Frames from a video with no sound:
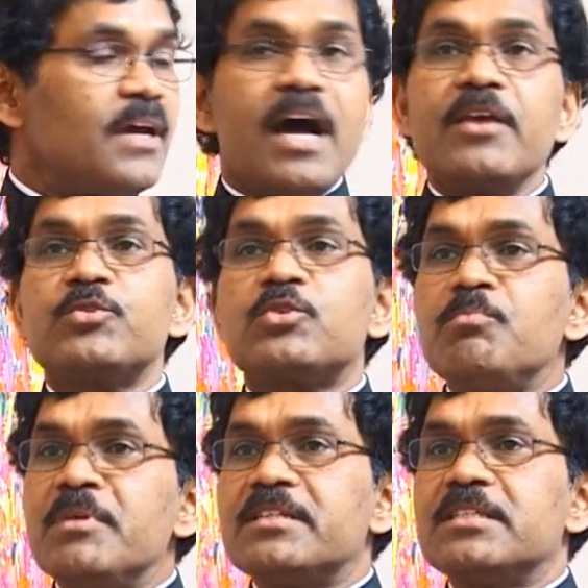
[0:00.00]
I used
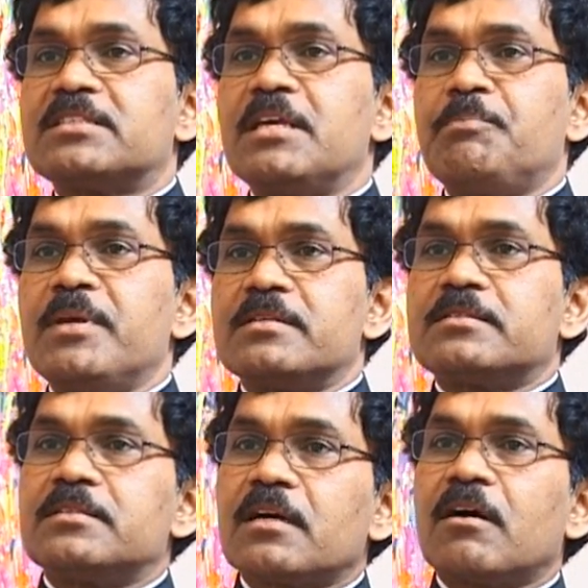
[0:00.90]
to meet these
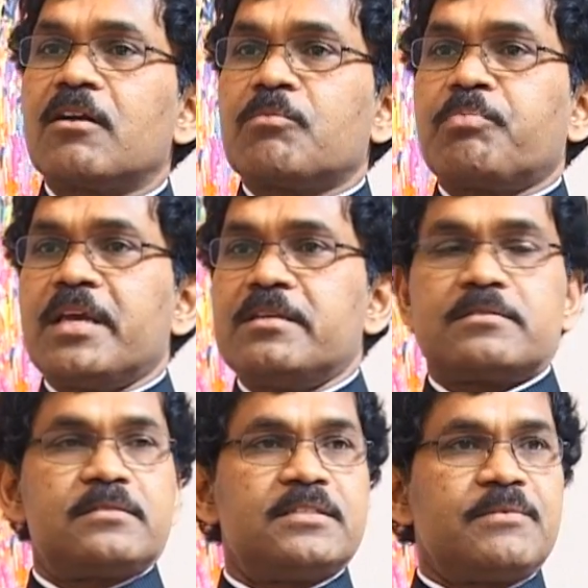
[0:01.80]
hippies in the Connaught Place,